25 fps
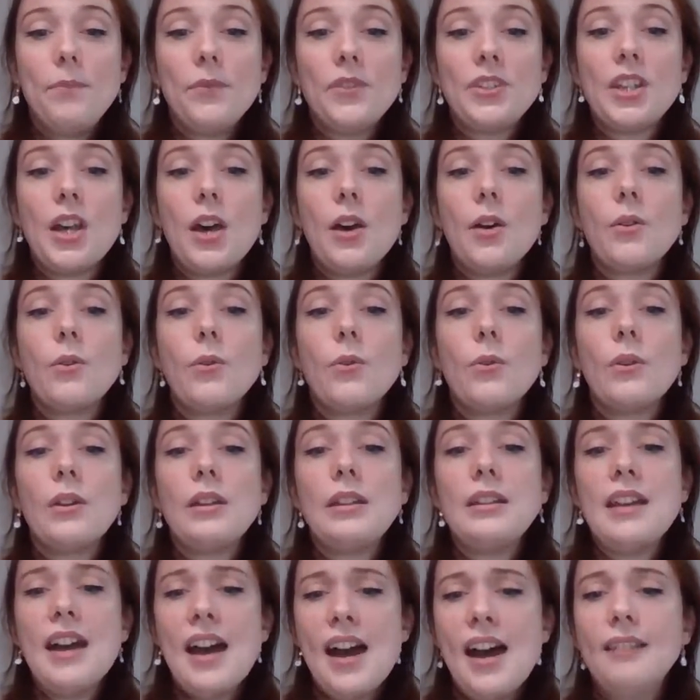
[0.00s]
So
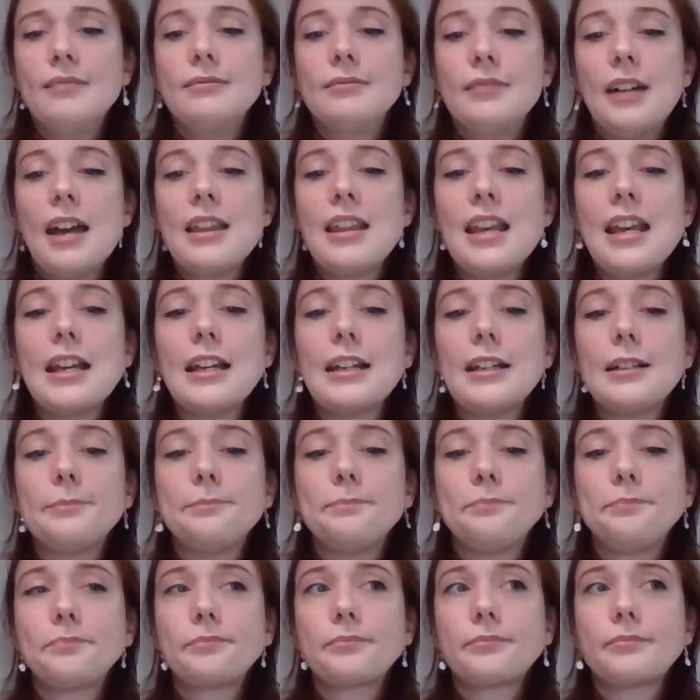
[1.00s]
yeah, I think
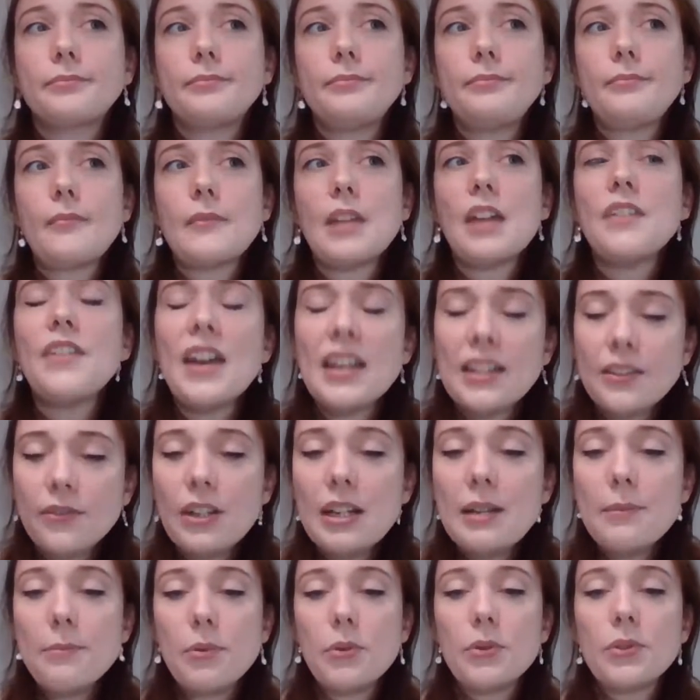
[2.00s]
that's
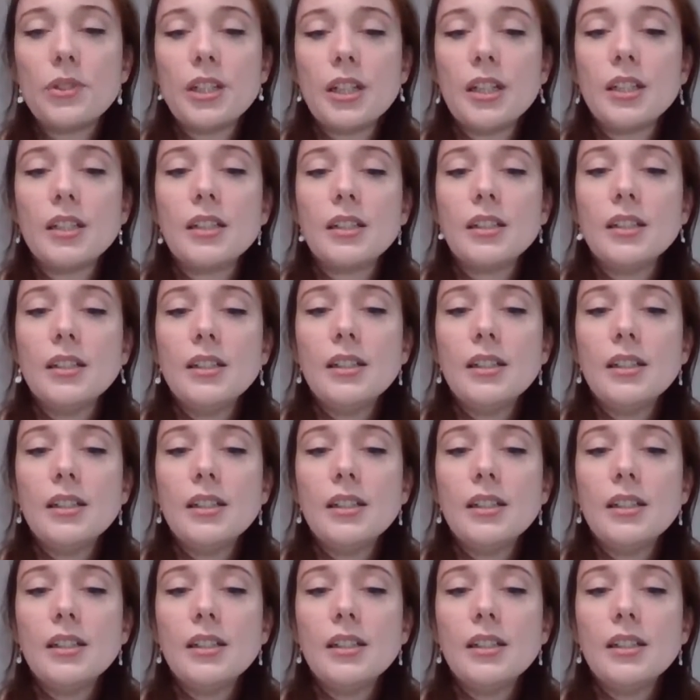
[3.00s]
really important.